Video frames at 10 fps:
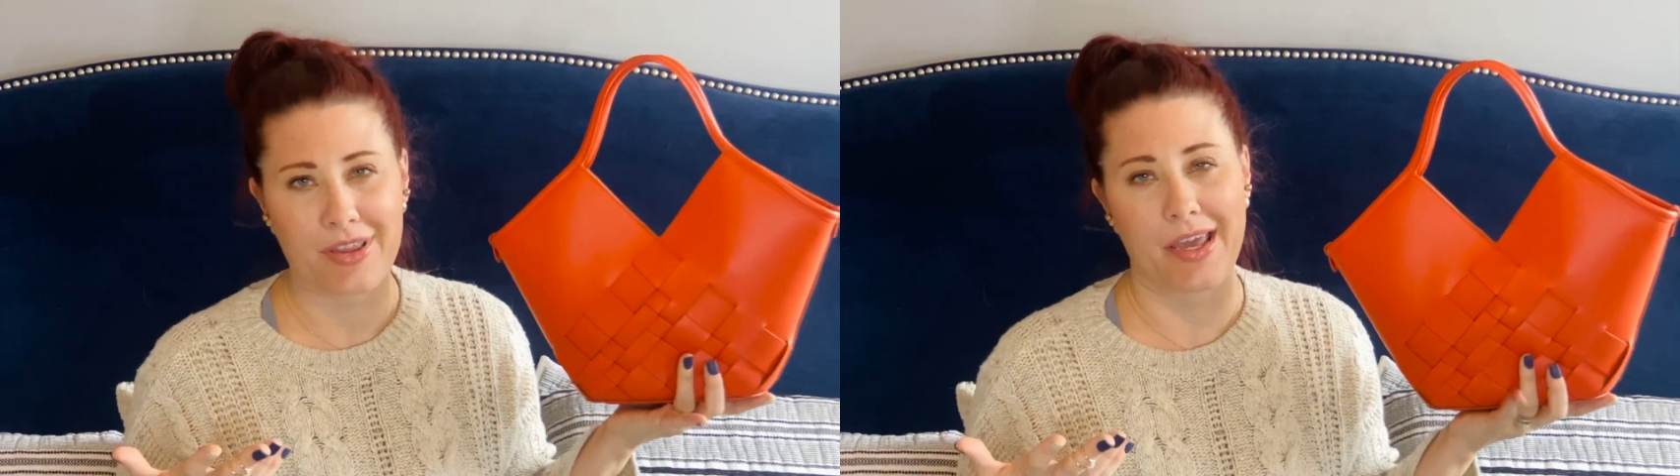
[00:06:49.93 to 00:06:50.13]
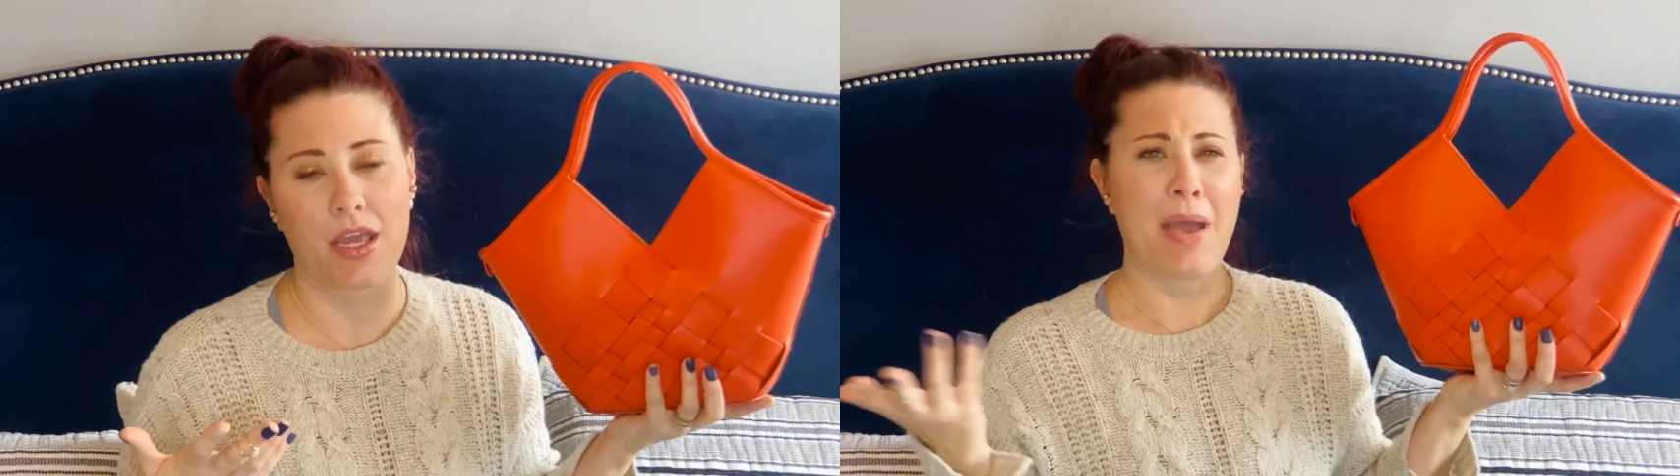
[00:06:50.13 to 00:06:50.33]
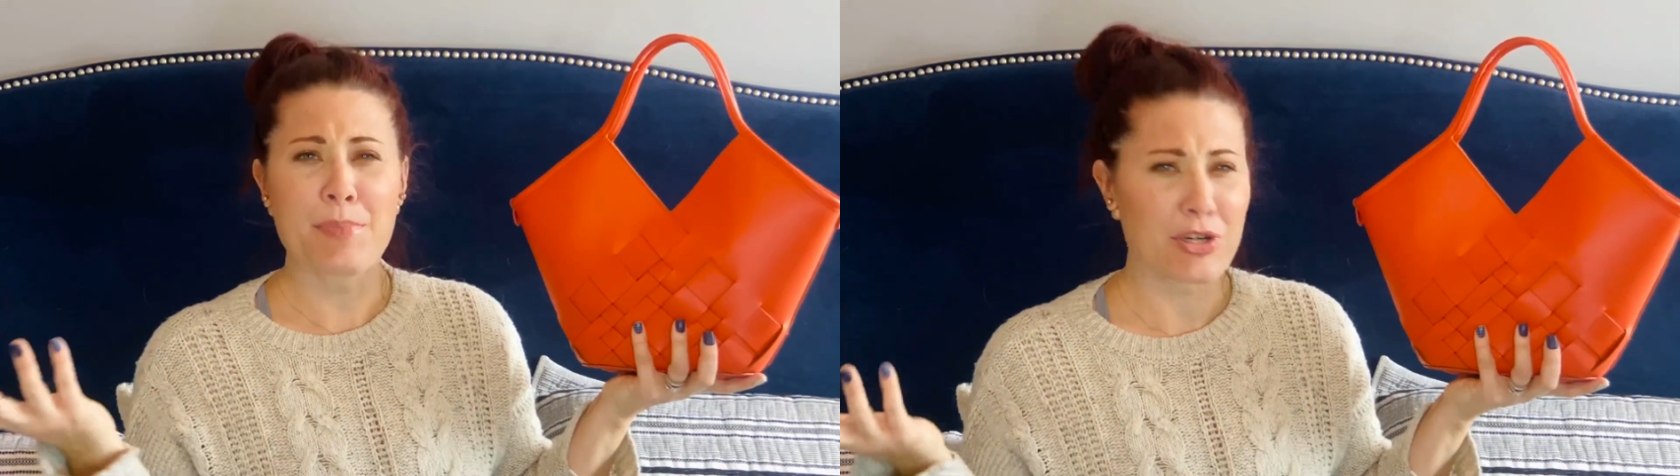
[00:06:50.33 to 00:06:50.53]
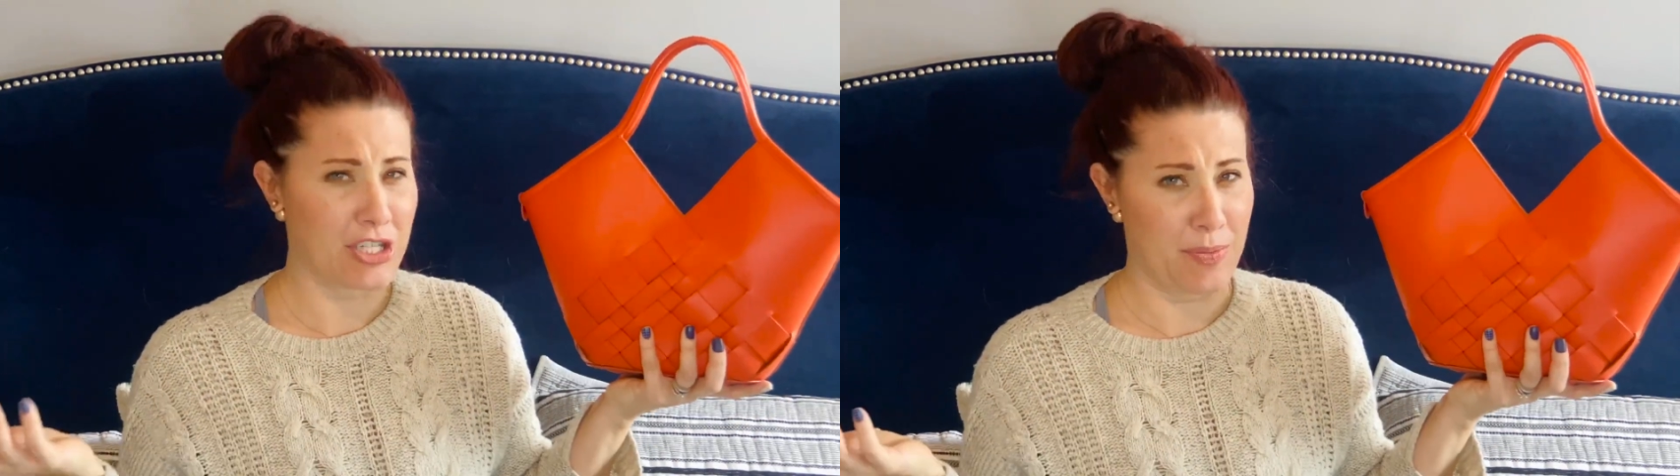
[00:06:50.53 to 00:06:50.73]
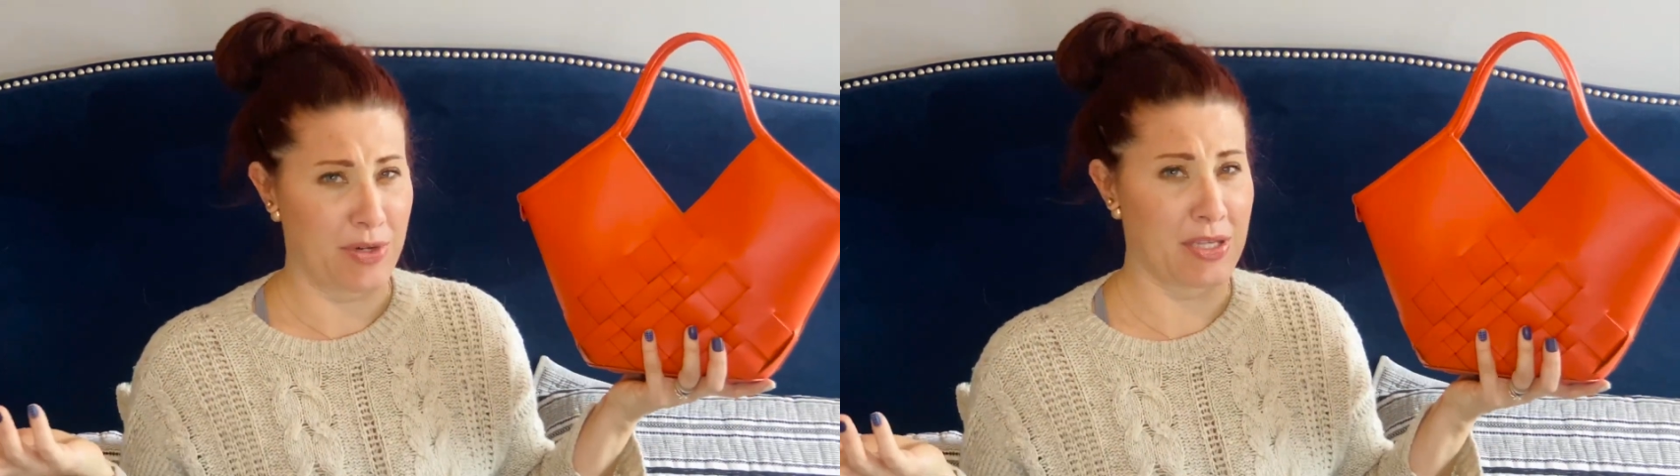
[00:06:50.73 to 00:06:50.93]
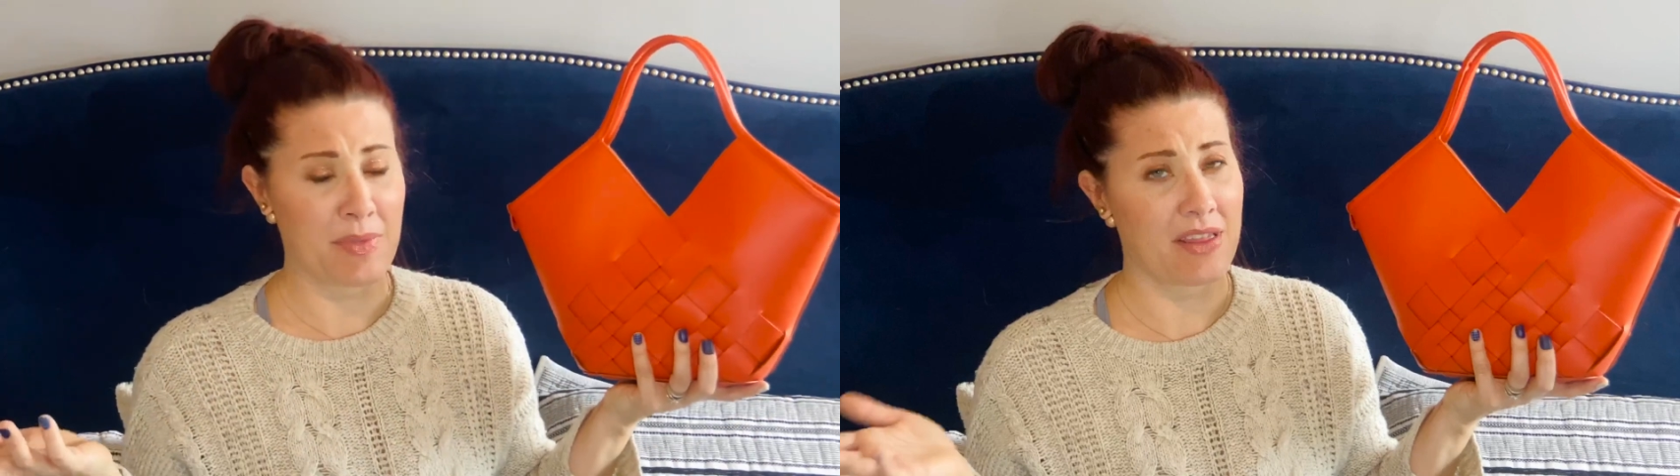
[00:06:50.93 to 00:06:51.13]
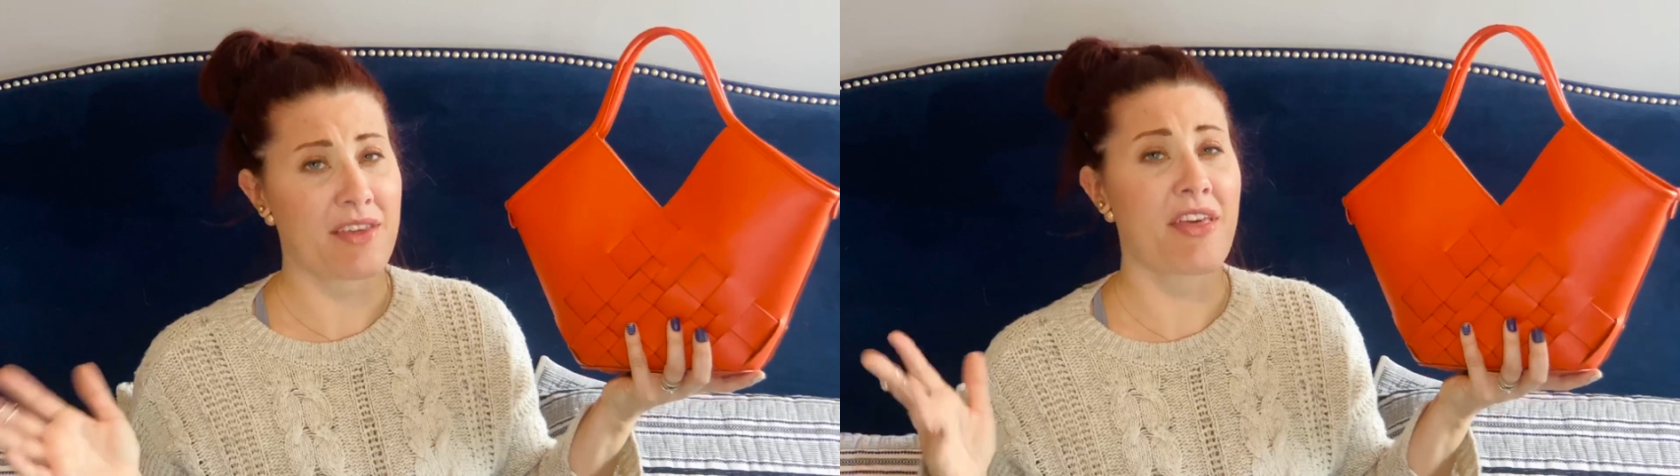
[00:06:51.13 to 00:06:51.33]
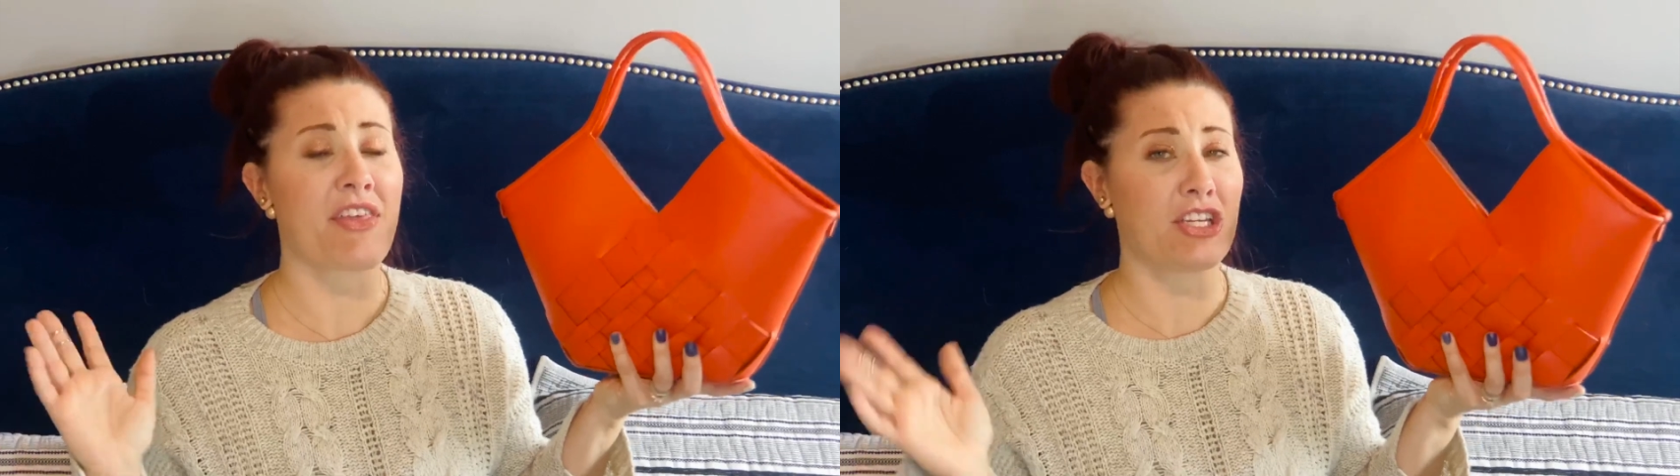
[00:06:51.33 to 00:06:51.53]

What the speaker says: like membership or something like that,